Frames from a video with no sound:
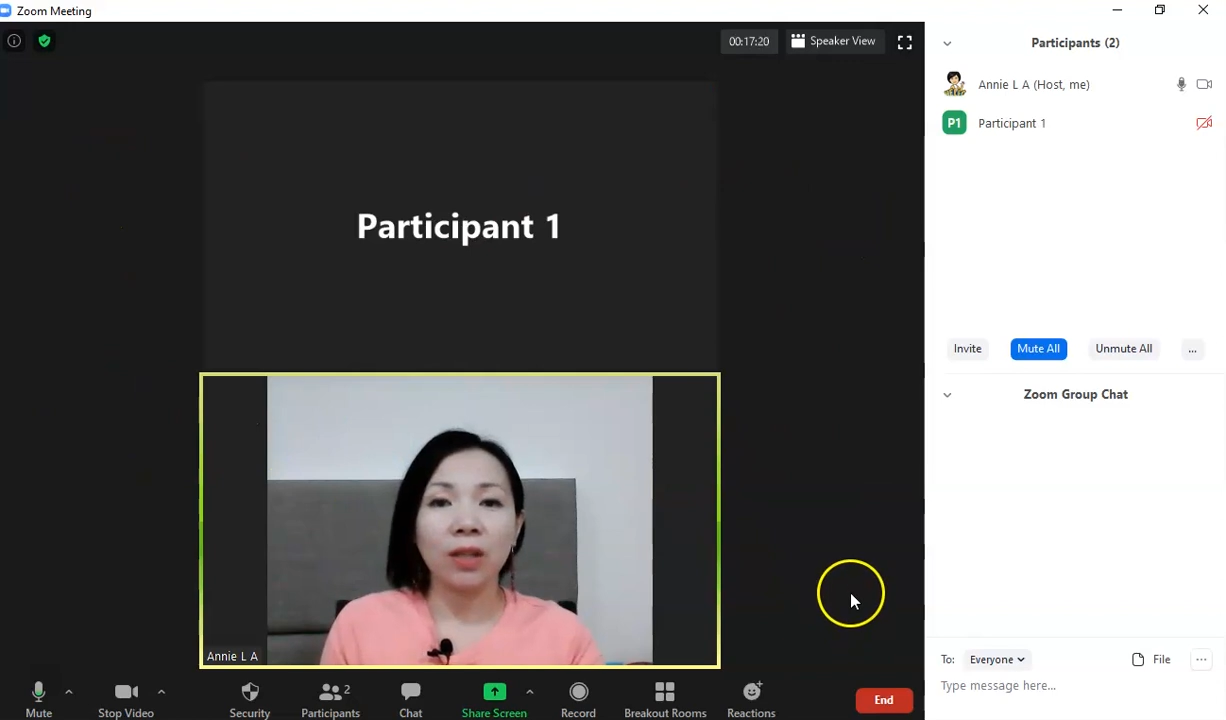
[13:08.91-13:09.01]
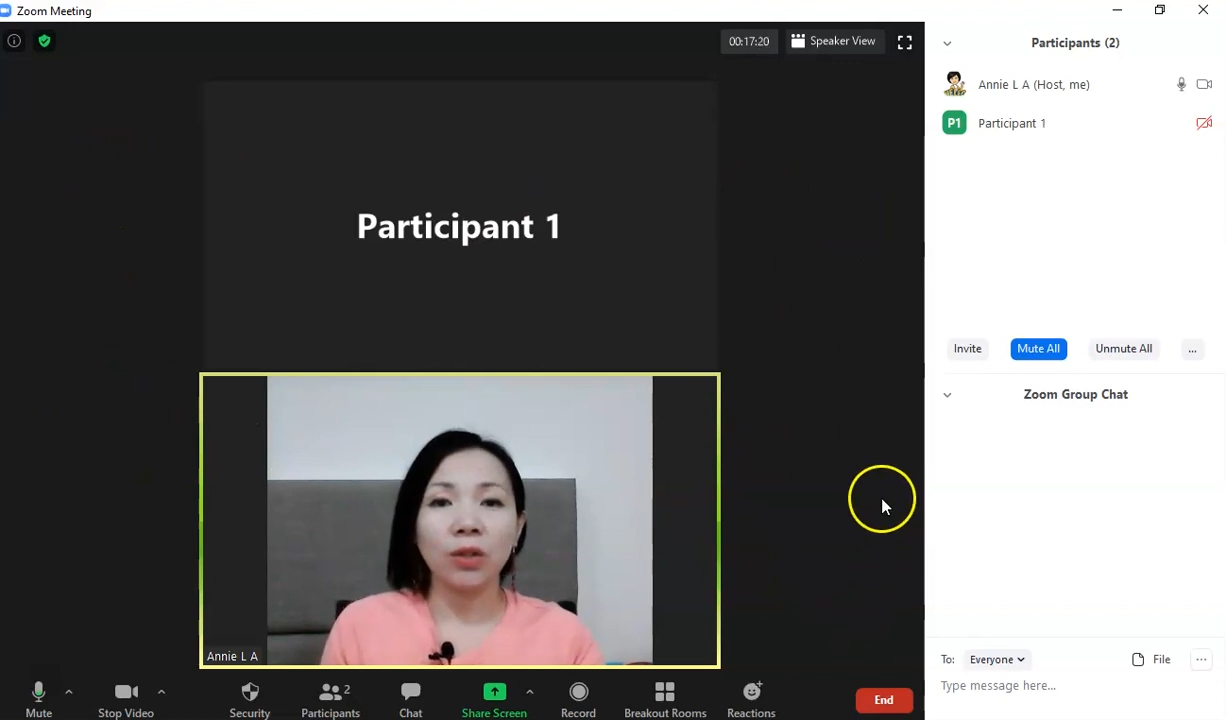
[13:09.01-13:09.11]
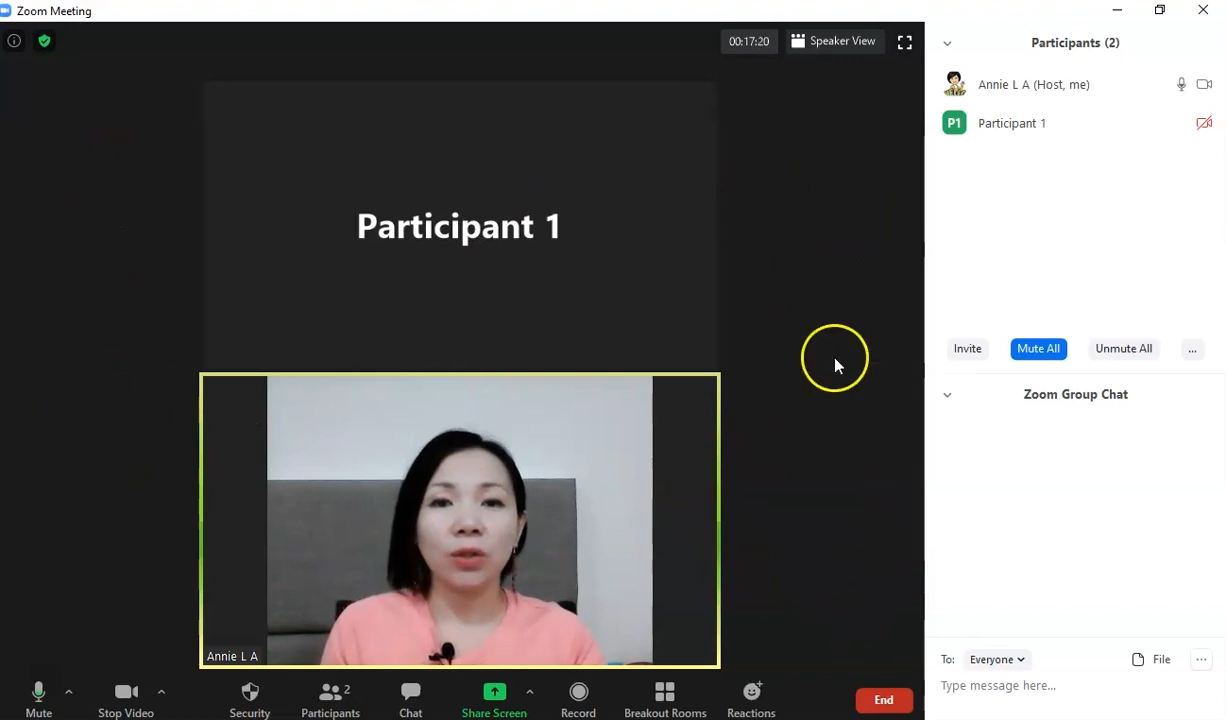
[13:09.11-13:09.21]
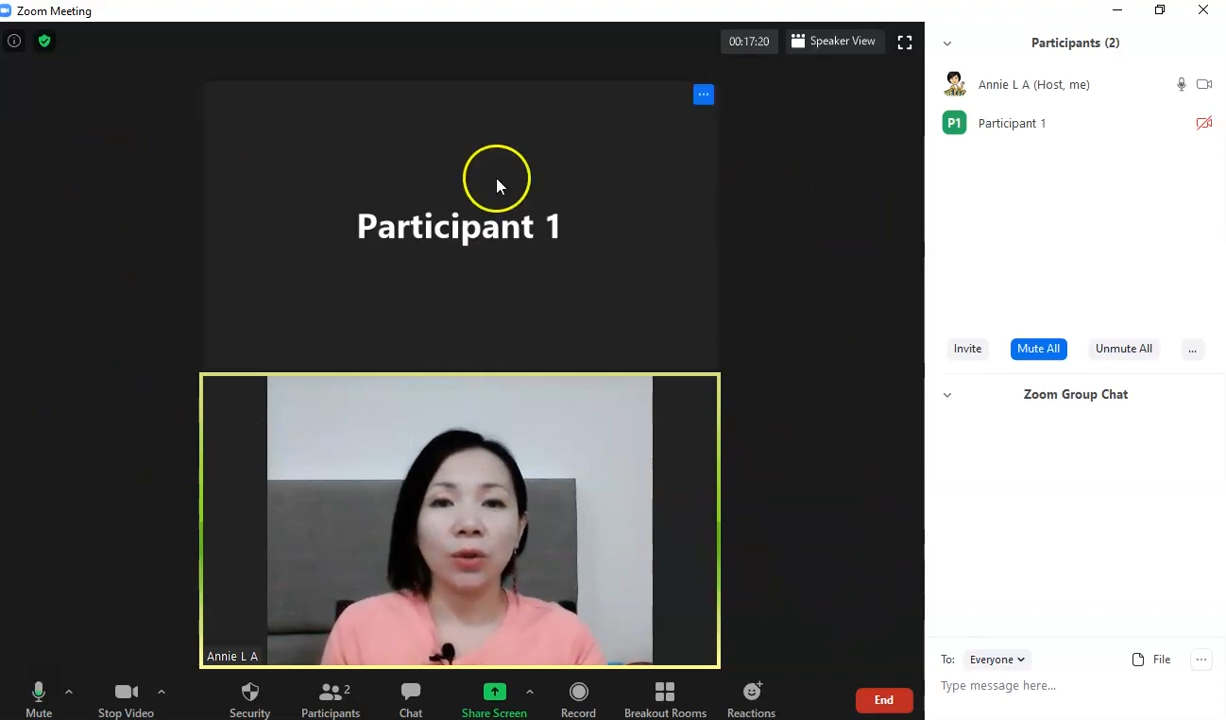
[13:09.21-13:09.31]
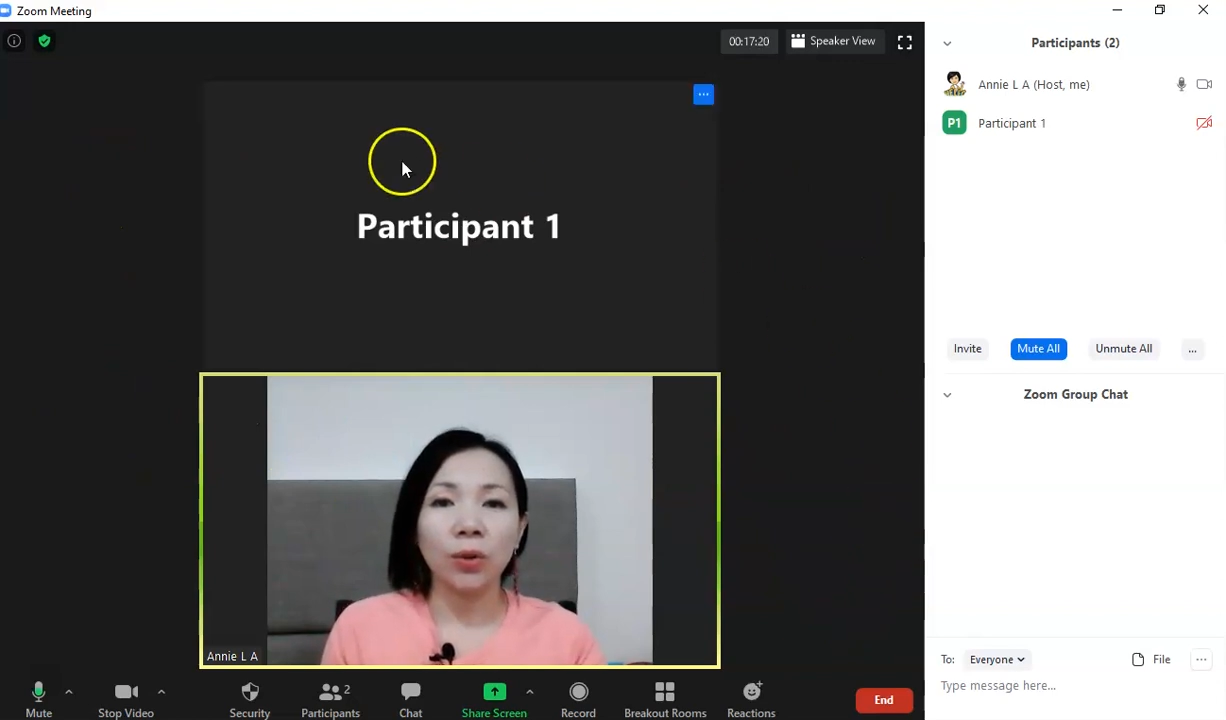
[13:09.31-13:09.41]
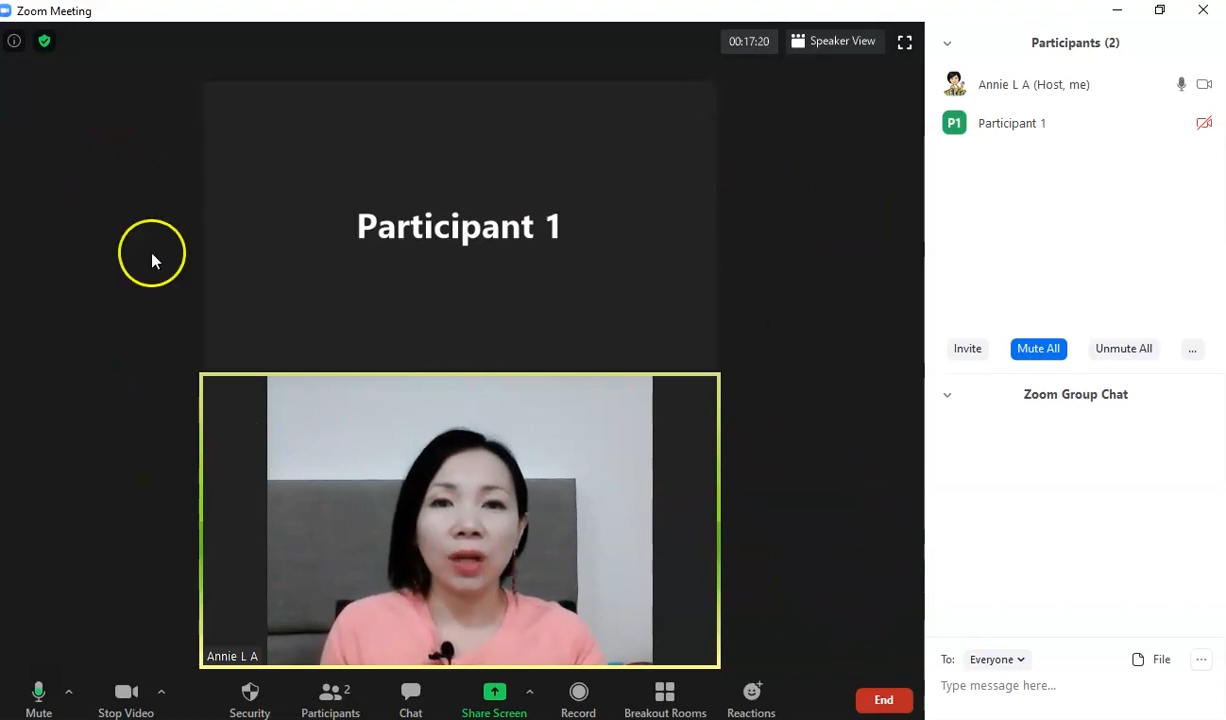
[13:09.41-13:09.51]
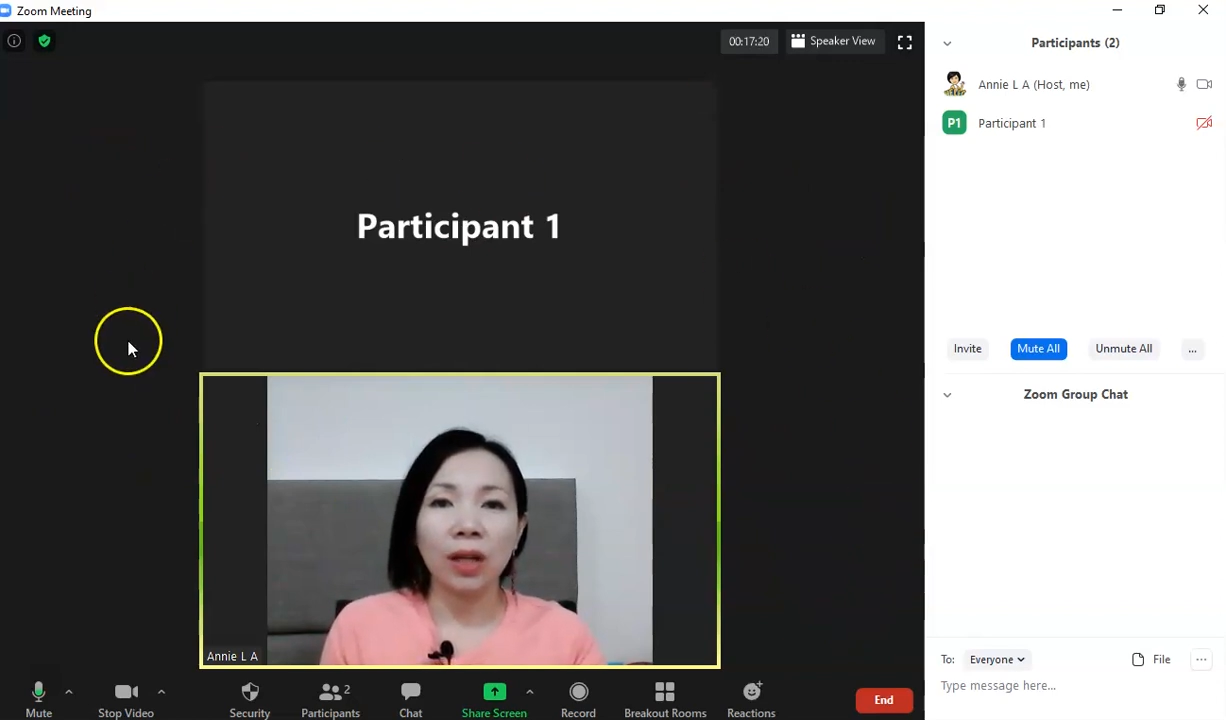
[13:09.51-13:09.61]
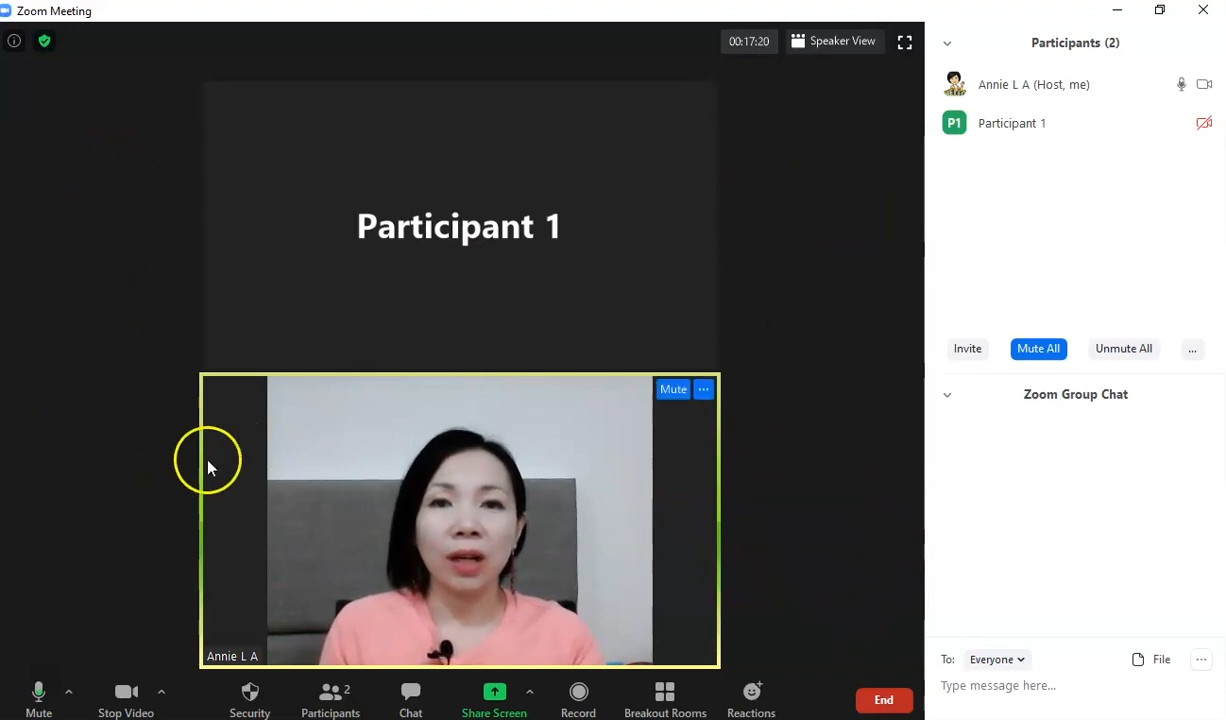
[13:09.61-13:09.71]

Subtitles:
So